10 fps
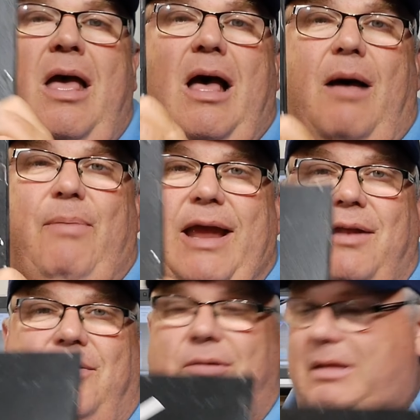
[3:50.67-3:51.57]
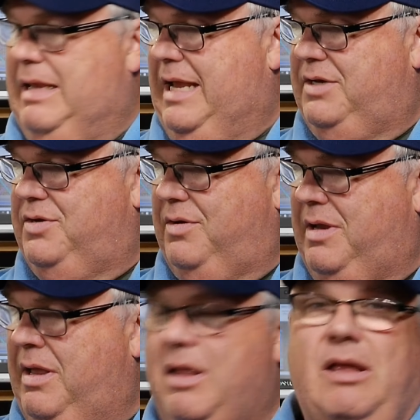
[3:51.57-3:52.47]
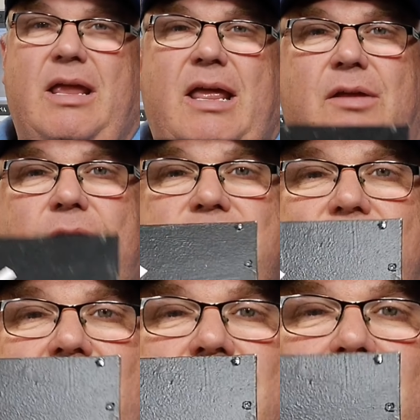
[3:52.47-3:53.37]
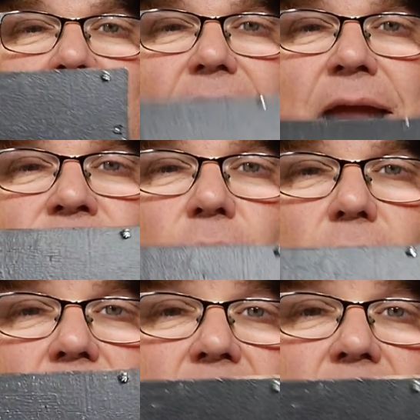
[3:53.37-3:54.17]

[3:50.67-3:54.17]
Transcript: a panel, it took usually 3, 4,